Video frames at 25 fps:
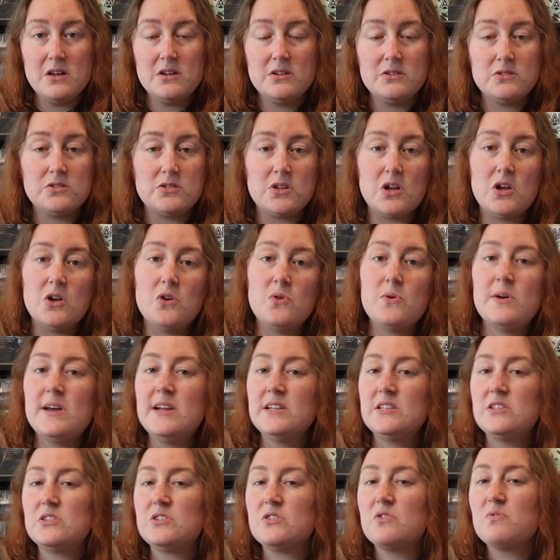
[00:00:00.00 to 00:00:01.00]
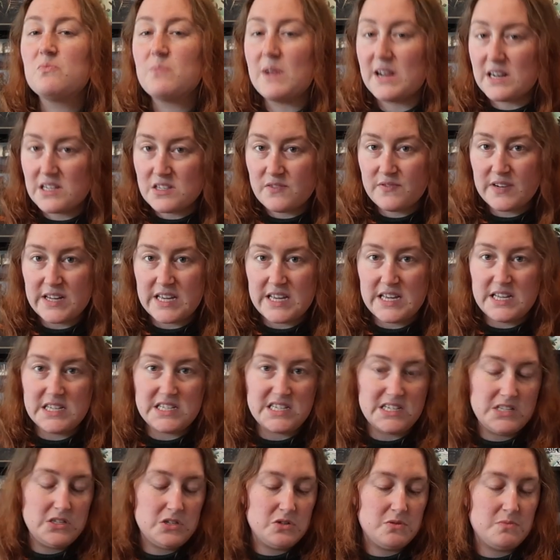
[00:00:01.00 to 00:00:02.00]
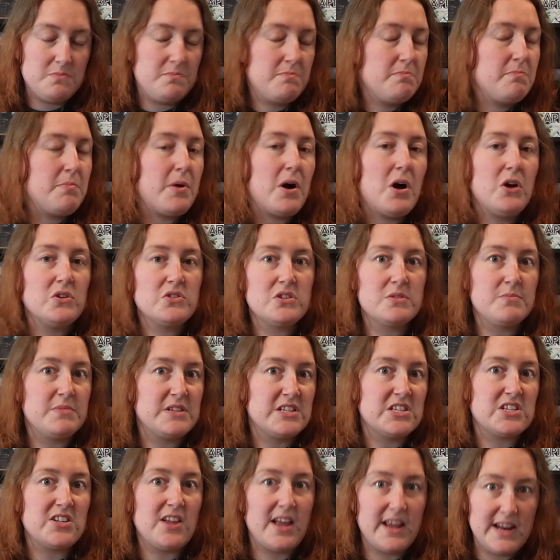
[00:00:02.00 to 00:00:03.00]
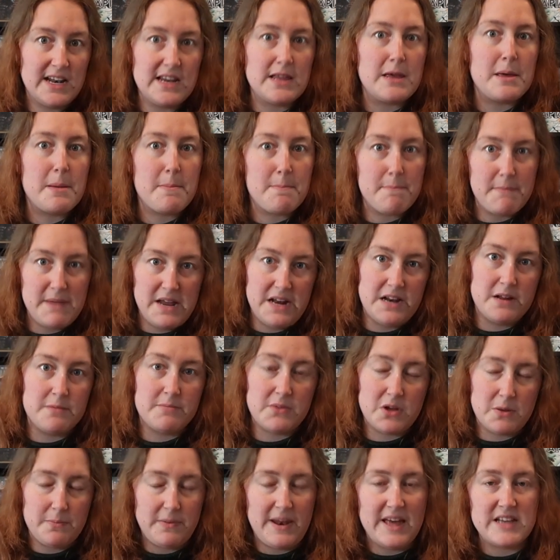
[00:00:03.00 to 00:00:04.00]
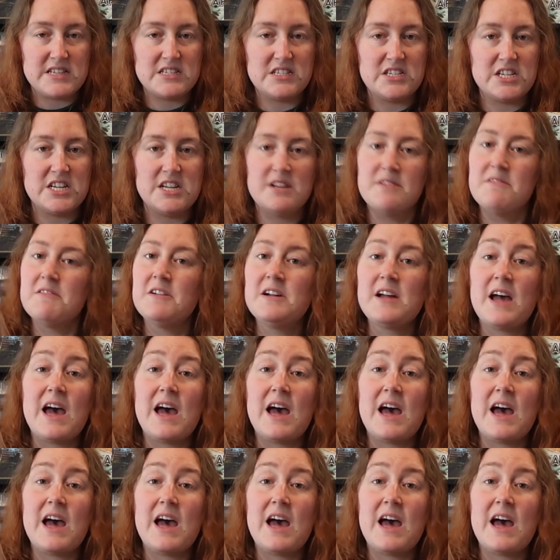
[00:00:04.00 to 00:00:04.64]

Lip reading: so it's relatively easy to possibly slightly medium complexity,